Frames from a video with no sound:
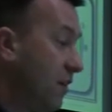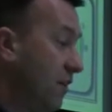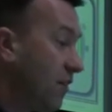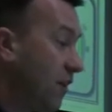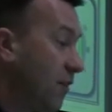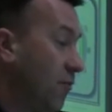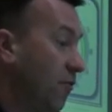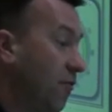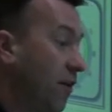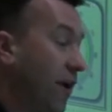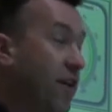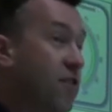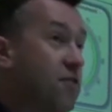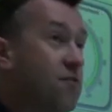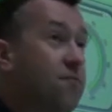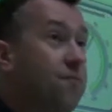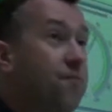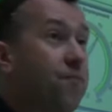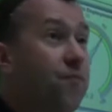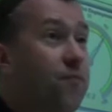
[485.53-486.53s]
Some are
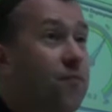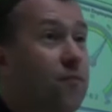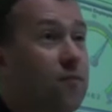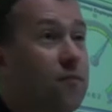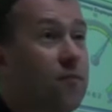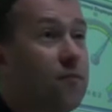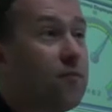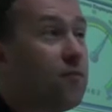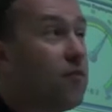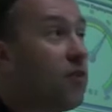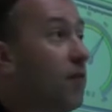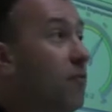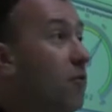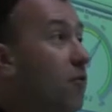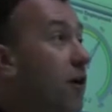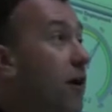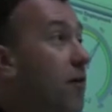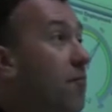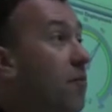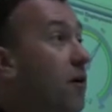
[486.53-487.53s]
red, some
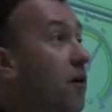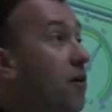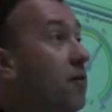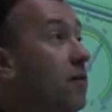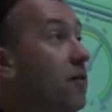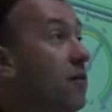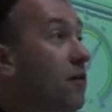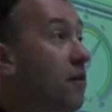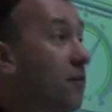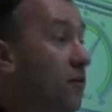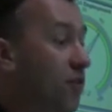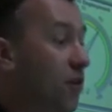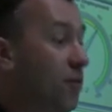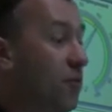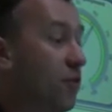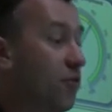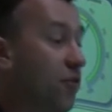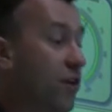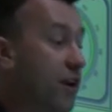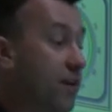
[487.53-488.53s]
are amber,
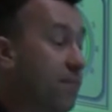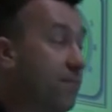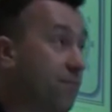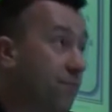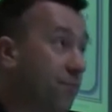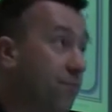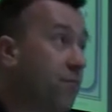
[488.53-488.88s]
some are green.